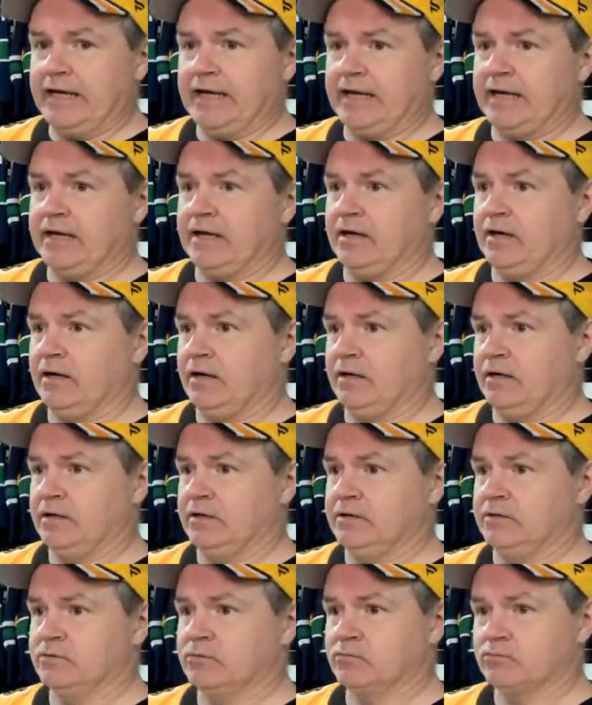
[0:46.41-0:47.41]

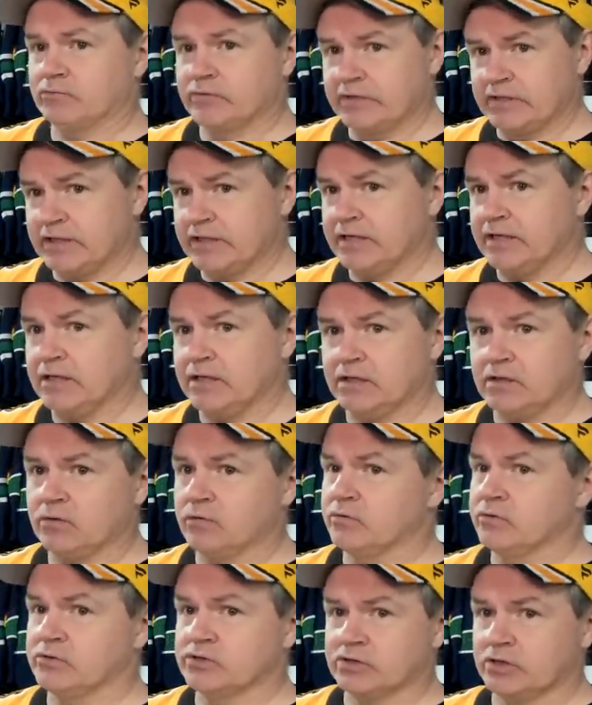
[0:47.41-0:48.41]
And really, you know,
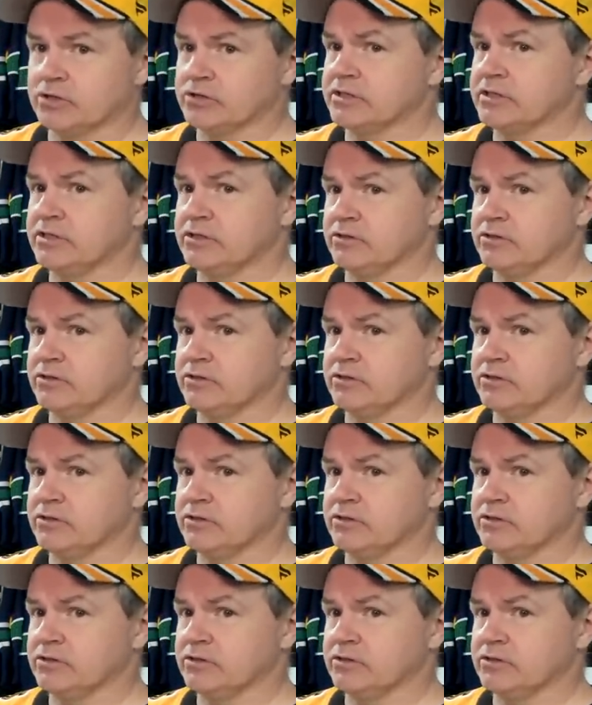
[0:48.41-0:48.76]
New Jersey